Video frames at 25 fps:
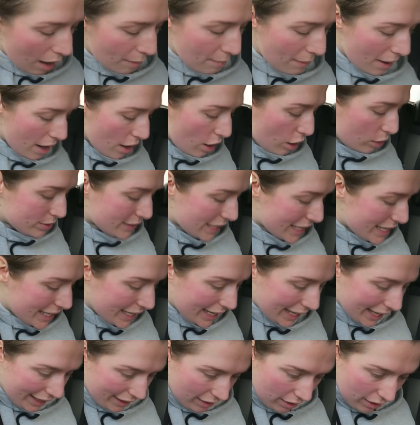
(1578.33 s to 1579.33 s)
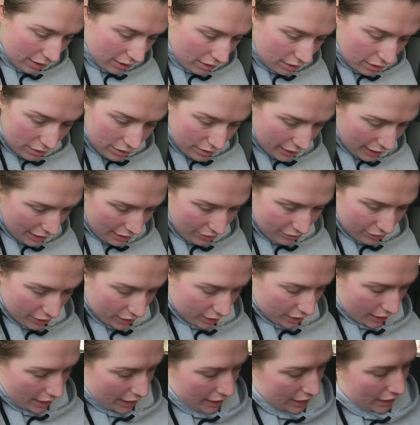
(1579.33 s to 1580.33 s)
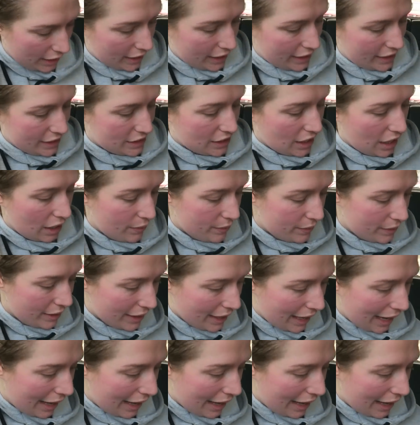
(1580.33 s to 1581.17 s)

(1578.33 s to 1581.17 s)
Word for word: my arm's aching i can't even and i need to go and